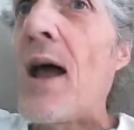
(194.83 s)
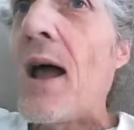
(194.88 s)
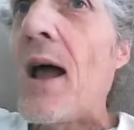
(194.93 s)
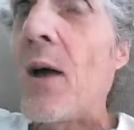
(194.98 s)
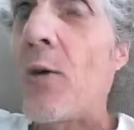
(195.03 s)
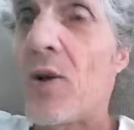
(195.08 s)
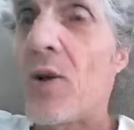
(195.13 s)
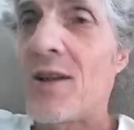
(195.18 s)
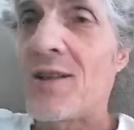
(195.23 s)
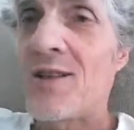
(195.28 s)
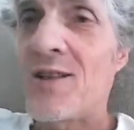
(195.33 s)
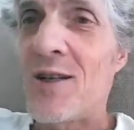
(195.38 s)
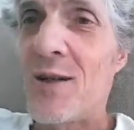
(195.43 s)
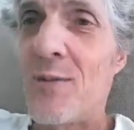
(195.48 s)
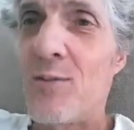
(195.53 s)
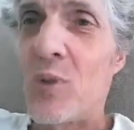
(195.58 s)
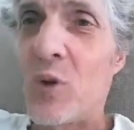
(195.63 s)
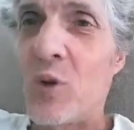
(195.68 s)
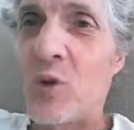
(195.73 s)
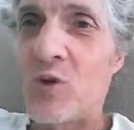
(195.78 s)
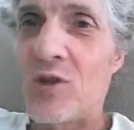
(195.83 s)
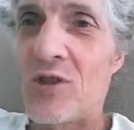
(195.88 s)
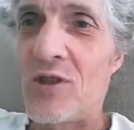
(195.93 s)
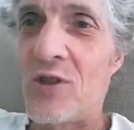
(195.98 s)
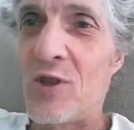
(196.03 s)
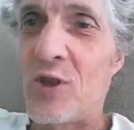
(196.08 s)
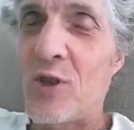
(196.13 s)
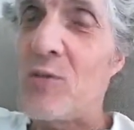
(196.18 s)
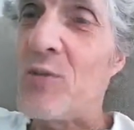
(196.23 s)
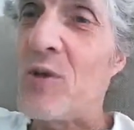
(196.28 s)
And when I say boost,
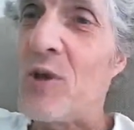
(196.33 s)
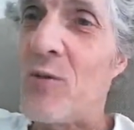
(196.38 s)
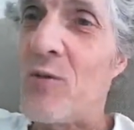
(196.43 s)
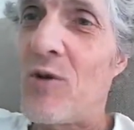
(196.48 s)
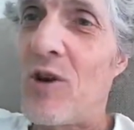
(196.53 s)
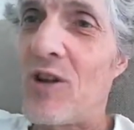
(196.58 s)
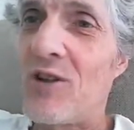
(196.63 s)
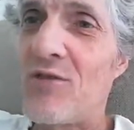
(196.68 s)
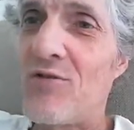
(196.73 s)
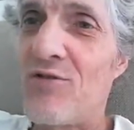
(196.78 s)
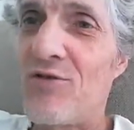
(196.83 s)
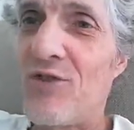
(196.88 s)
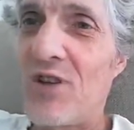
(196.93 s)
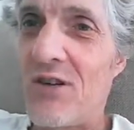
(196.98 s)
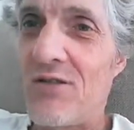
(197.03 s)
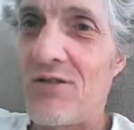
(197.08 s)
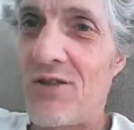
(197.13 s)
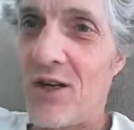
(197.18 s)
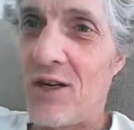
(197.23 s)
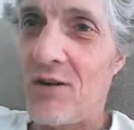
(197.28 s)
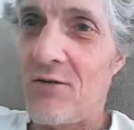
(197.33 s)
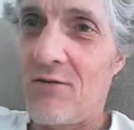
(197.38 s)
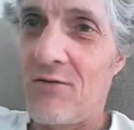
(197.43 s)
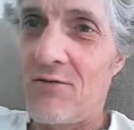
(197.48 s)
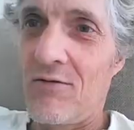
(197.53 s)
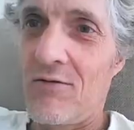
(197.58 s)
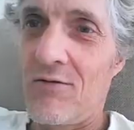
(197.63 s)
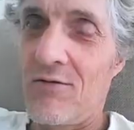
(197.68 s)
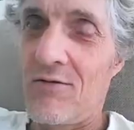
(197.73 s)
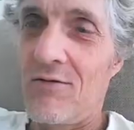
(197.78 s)
it took me a while to figure out
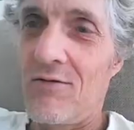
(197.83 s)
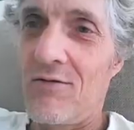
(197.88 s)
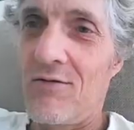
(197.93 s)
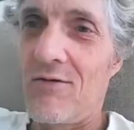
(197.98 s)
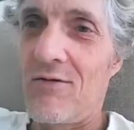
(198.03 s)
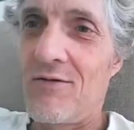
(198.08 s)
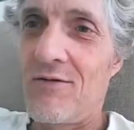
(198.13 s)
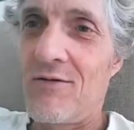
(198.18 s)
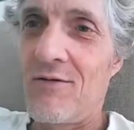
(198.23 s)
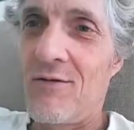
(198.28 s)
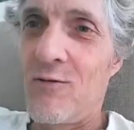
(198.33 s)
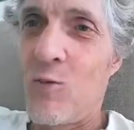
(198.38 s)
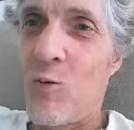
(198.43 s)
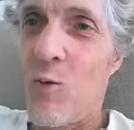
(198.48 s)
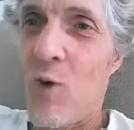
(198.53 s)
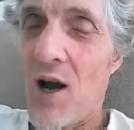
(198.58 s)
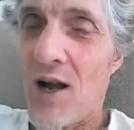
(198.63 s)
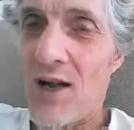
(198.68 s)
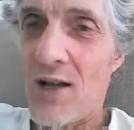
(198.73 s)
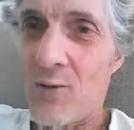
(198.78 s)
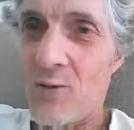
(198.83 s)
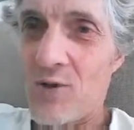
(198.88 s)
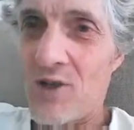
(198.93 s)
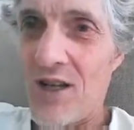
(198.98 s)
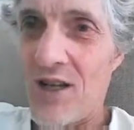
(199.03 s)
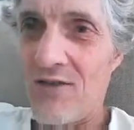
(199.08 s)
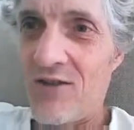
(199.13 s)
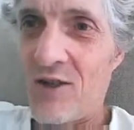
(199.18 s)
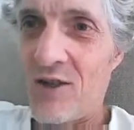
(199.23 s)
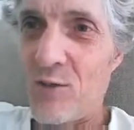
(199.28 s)
why I was
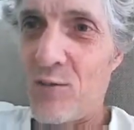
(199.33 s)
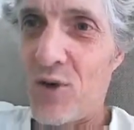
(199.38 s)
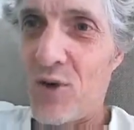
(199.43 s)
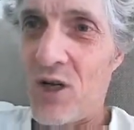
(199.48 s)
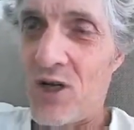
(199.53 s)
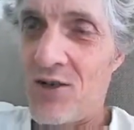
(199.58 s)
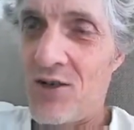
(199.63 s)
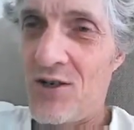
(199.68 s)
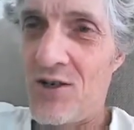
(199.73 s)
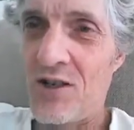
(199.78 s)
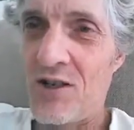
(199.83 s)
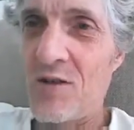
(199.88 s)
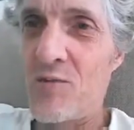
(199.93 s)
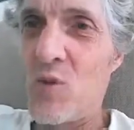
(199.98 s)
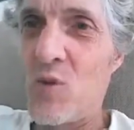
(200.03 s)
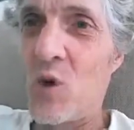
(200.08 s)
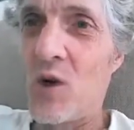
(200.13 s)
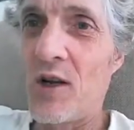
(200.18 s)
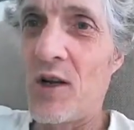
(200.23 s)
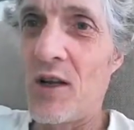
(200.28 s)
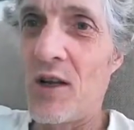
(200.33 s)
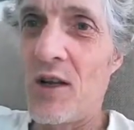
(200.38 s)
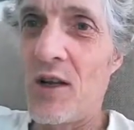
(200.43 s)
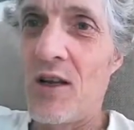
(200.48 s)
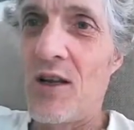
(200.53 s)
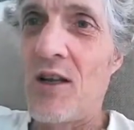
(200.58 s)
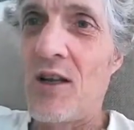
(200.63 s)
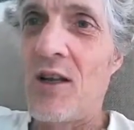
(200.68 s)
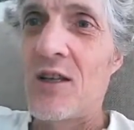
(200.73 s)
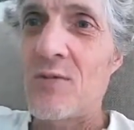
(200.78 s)
having depression in the morning.
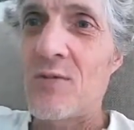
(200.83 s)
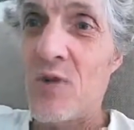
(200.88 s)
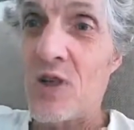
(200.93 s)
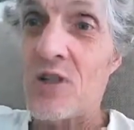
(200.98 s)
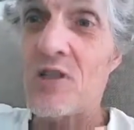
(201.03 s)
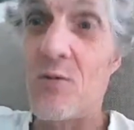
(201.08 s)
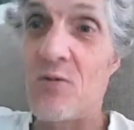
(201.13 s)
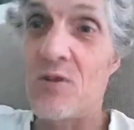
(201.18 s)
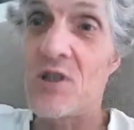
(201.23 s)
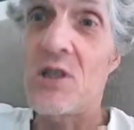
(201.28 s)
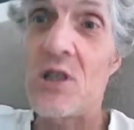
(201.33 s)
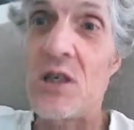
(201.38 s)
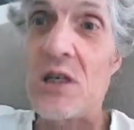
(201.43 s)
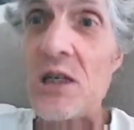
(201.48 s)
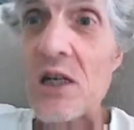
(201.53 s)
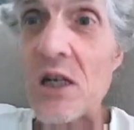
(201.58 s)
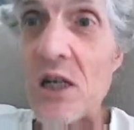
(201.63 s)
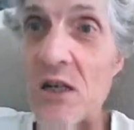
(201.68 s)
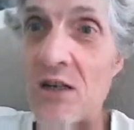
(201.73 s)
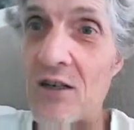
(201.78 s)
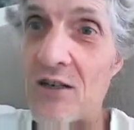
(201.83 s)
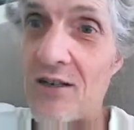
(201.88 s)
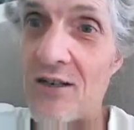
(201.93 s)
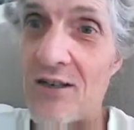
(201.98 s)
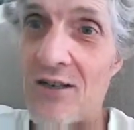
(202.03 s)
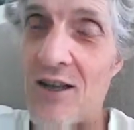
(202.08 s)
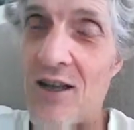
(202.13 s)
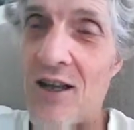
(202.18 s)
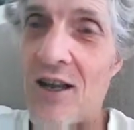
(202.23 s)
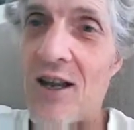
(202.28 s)
It's because I wasn't eating.
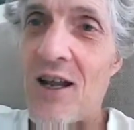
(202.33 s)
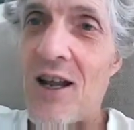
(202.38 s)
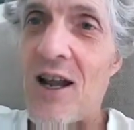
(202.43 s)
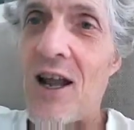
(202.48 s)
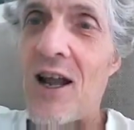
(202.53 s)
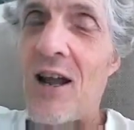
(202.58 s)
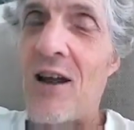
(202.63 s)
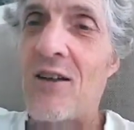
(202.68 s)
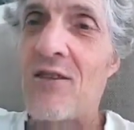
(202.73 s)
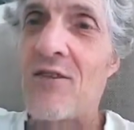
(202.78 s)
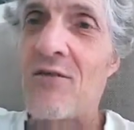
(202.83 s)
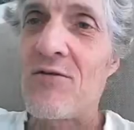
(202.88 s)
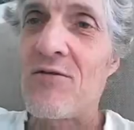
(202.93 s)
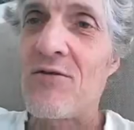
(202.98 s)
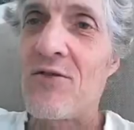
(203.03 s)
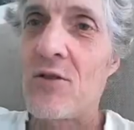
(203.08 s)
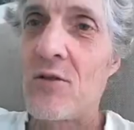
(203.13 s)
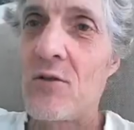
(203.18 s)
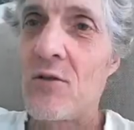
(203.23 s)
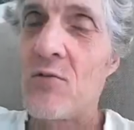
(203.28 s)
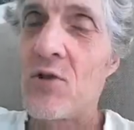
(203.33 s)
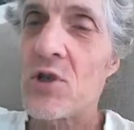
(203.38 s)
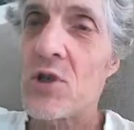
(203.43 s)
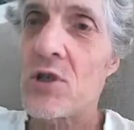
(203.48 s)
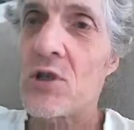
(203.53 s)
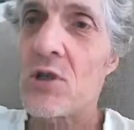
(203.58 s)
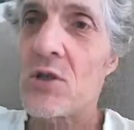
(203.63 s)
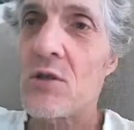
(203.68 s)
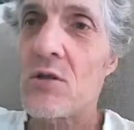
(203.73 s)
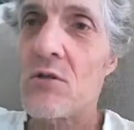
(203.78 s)
And the food
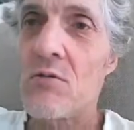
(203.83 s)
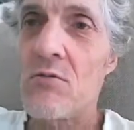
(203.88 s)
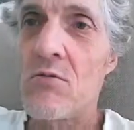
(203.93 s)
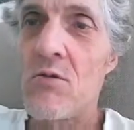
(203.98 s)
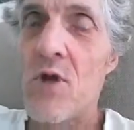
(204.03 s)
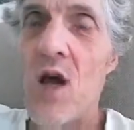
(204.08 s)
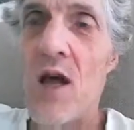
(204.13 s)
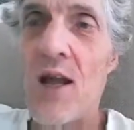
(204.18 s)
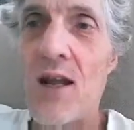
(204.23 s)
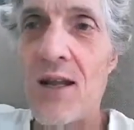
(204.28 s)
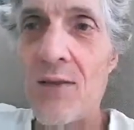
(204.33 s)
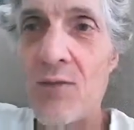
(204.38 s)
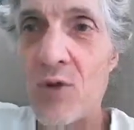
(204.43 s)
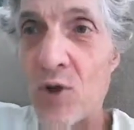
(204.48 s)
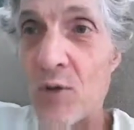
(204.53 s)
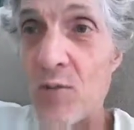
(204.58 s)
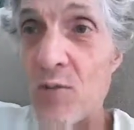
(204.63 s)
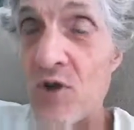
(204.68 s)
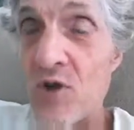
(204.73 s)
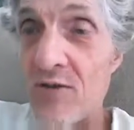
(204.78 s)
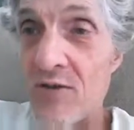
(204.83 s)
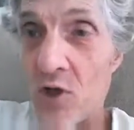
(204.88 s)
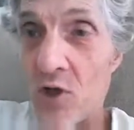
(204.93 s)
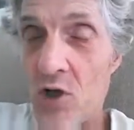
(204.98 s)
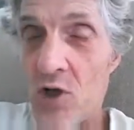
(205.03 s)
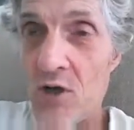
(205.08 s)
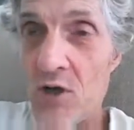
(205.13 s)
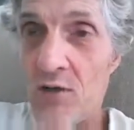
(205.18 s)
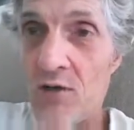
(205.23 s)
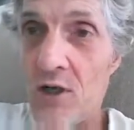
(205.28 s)
was not able to move
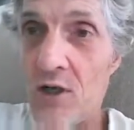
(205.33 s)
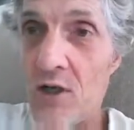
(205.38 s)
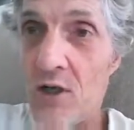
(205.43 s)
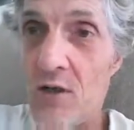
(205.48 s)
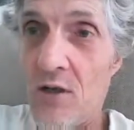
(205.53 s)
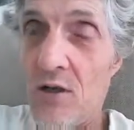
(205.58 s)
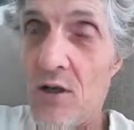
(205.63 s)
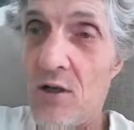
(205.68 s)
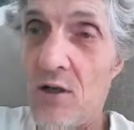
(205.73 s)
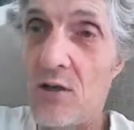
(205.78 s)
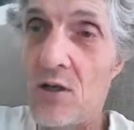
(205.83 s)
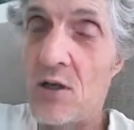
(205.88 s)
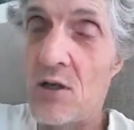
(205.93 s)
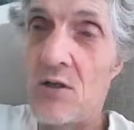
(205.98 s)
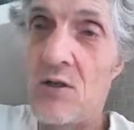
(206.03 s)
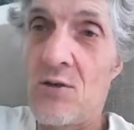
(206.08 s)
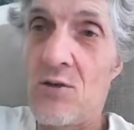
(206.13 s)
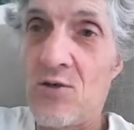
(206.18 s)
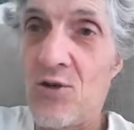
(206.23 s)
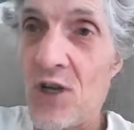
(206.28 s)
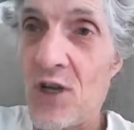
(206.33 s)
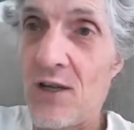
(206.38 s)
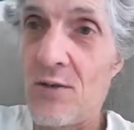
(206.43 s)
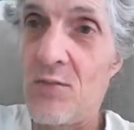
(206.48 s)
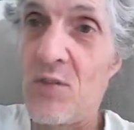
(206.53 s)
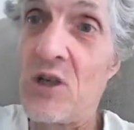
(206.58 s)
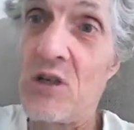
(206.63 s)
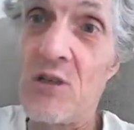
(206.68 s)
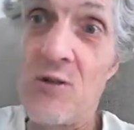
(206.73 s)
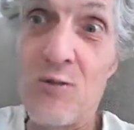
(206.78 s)
along the intestinal
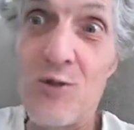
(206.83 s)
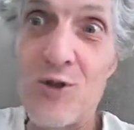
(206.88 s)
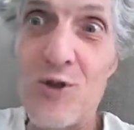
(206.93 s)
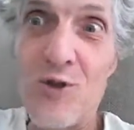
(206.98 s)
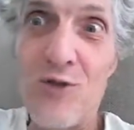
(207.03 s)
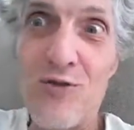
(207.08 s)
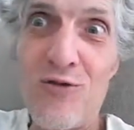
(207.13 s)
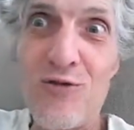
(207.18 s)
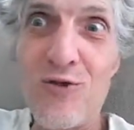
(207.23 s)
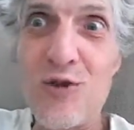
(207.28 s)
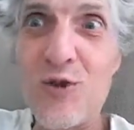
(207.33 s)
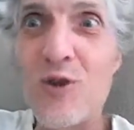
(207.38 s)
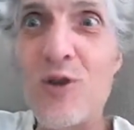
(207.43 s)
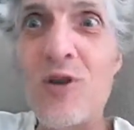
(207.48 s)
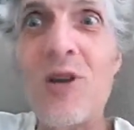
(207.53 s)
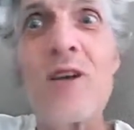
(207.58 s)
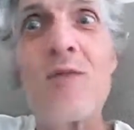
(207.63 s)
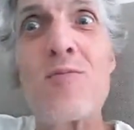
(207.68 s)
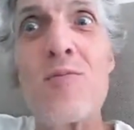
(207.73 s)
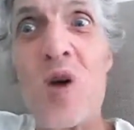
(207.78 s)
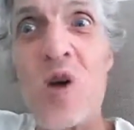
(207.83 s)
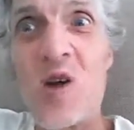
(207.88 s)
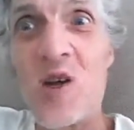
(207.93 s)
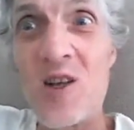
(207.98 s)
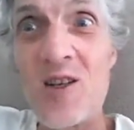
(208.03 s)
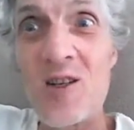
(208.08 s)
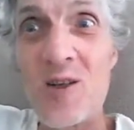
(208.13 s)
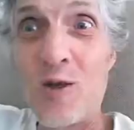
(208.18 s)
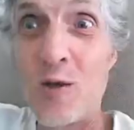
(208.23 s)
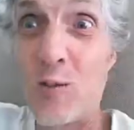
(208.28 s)
tract because there was no food
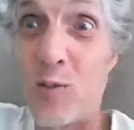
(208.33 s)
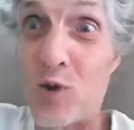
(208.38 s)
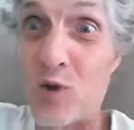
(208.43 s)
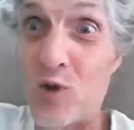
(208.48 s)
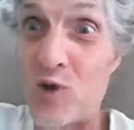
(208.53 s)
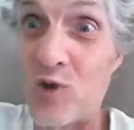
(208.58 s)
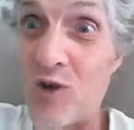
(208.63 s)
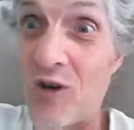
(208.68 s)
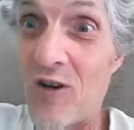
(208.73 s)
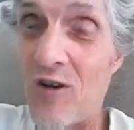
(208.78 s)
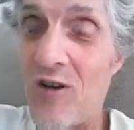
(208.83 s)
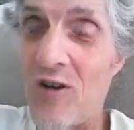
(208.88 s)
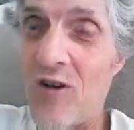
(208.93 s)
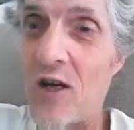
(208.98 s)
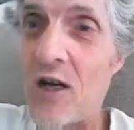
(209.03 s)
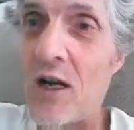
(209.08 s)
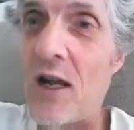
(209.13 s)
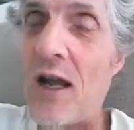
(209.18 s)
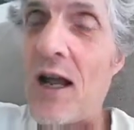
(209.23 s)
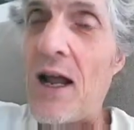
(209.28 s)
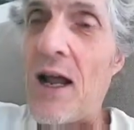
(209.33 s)
behind it to push it along.